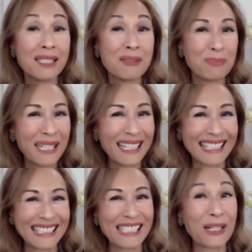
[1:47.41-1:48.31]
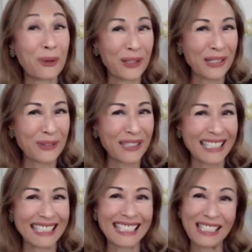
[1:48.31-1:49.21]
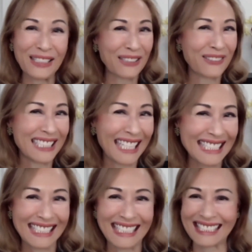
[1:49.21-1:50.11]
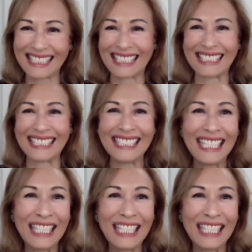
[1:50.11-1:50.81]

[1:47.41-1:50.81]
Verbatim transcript: But going green, and you can relate to this, Kelly,